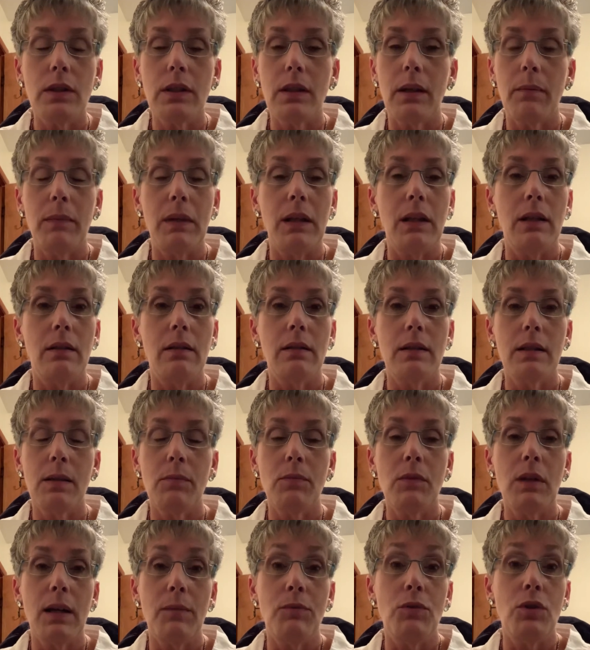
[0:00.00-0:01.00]
I mean,
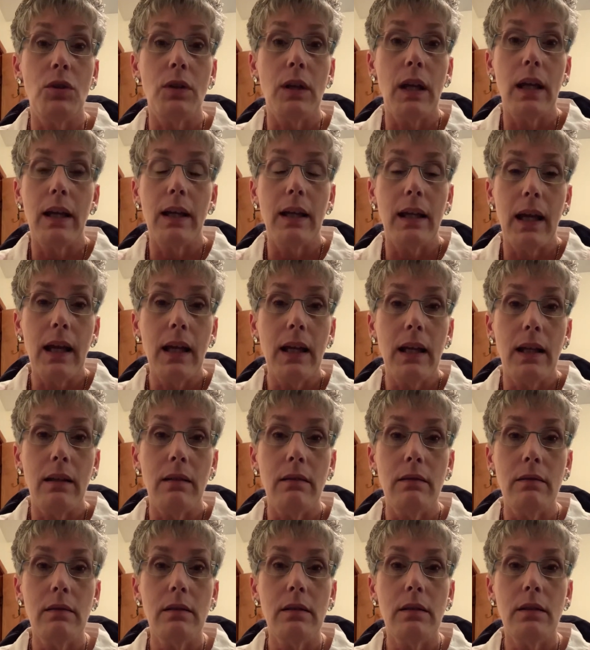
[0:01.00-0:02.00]
sometimes you can't
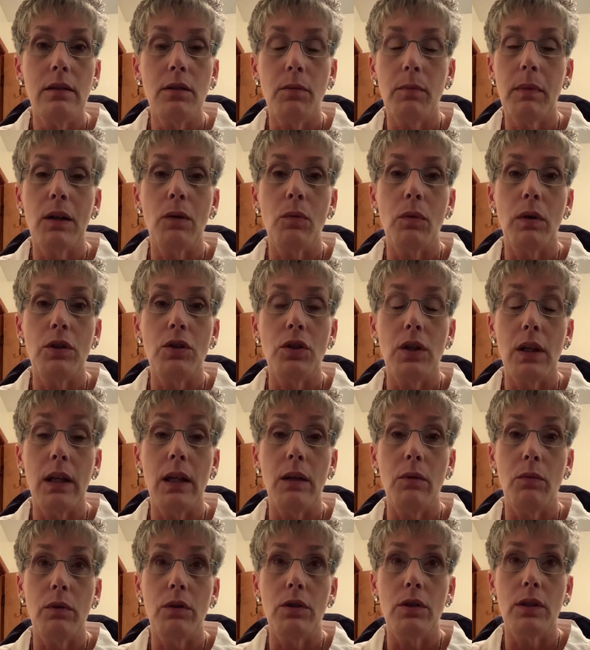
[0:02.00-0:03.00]
gain no matter what you
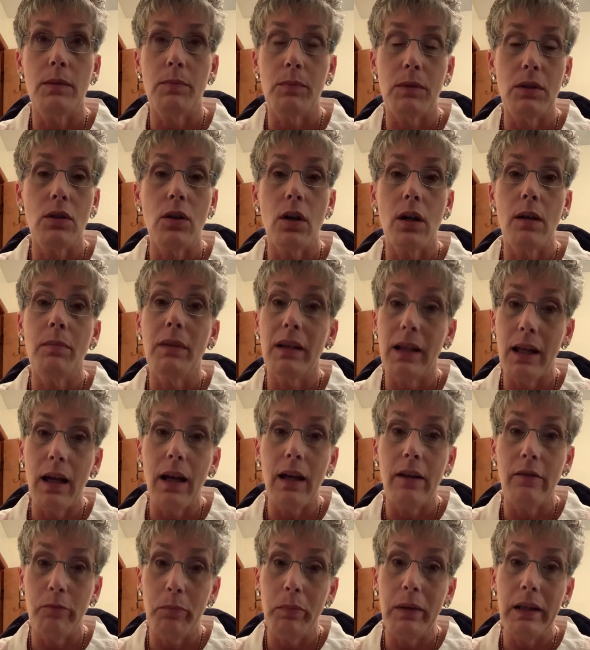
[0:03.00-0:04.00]
eat, which is bizarre, but yeah,
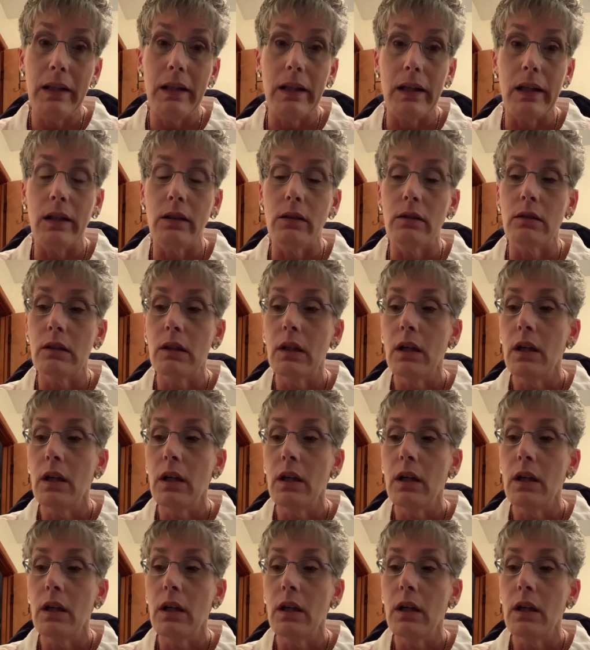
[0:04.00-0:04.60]
I've been there.